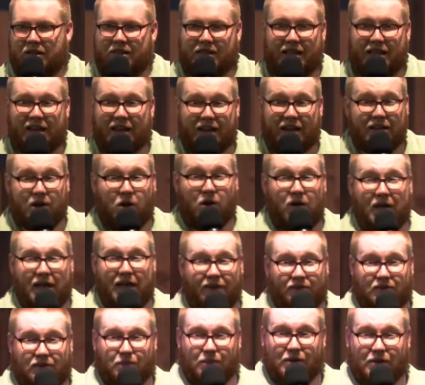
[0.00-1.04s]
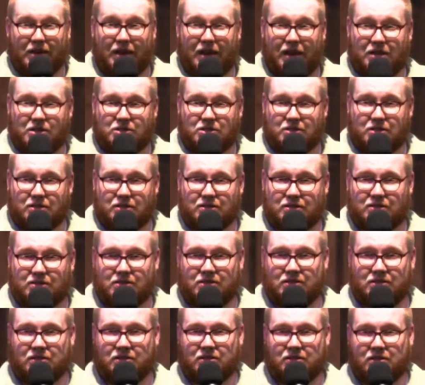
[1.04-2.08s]
Then I don't have to be
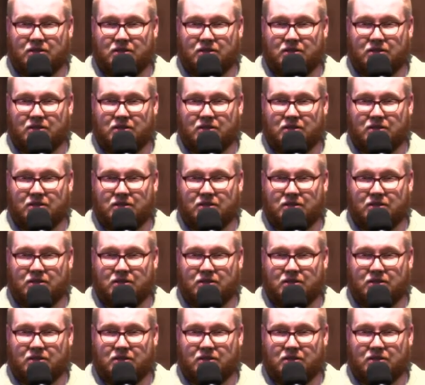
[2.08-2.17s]
anxious.